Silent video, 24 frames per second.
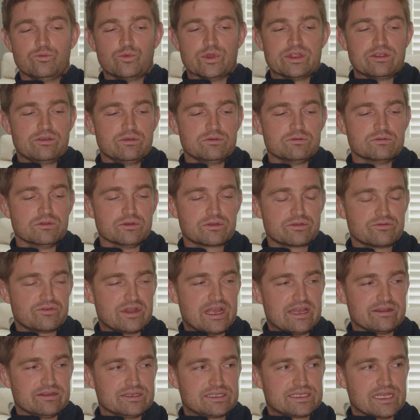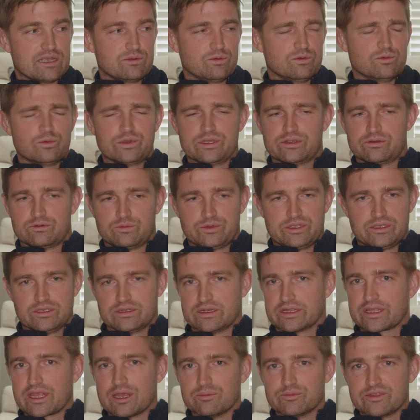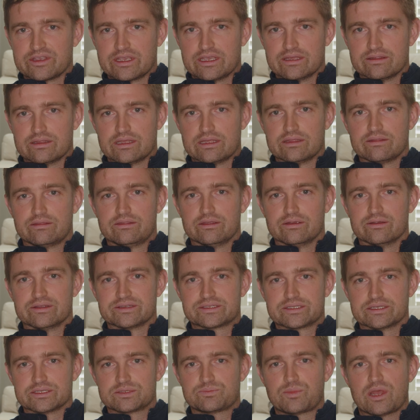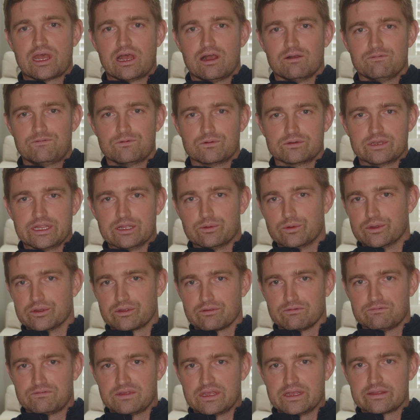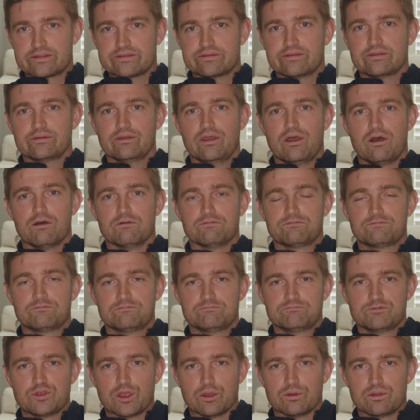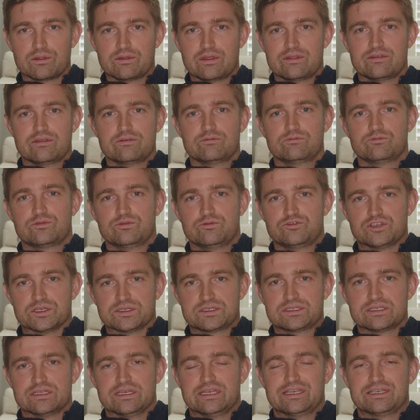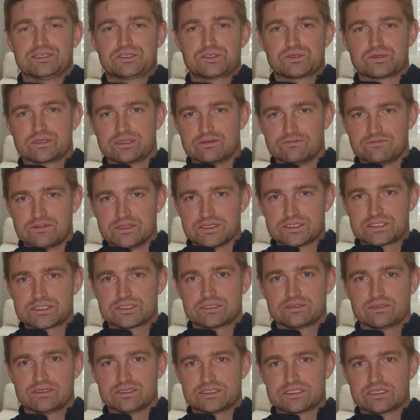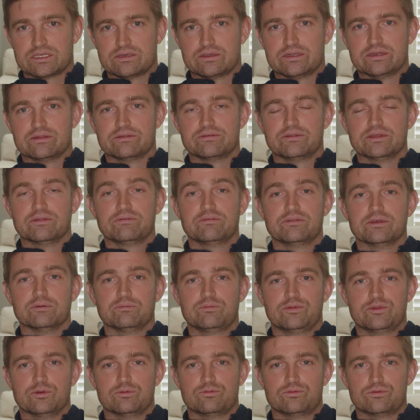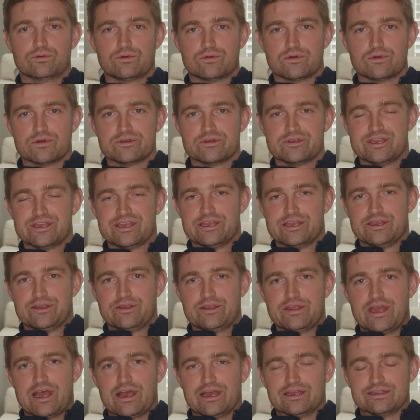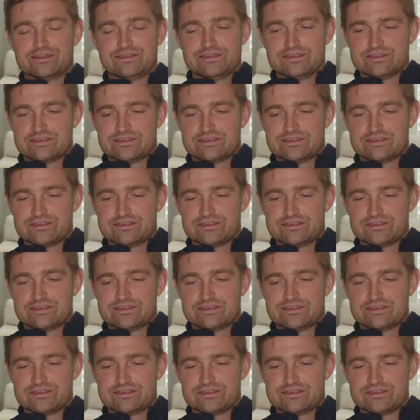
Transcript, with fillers: when you look around and say, well, where are we going to come together? There is this powerful network effect of, you know, just the history of this this area, the the, the raw uh,